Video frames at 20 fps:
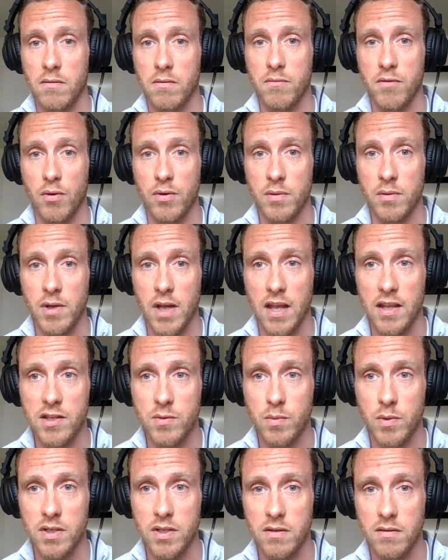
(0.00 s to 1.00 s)
throwing up your hands
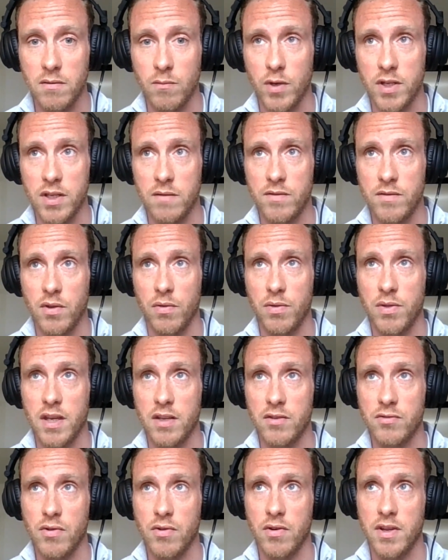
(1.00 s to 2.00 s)
when you've done
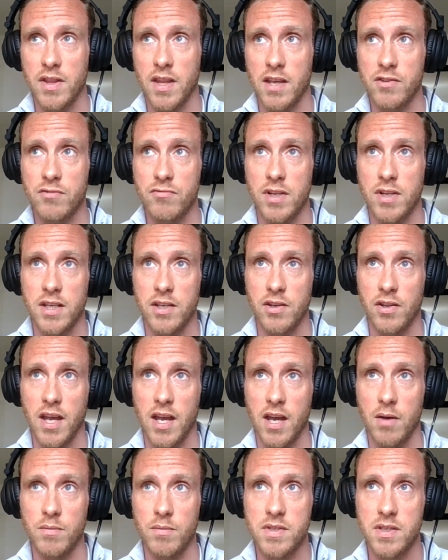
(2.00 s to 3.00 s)
things wrong, and that's really going to
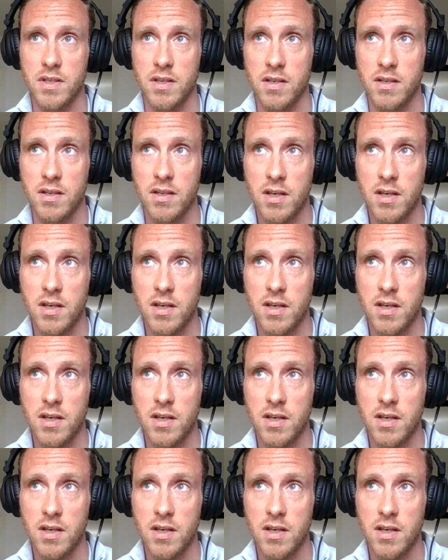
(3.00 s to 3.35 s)
help to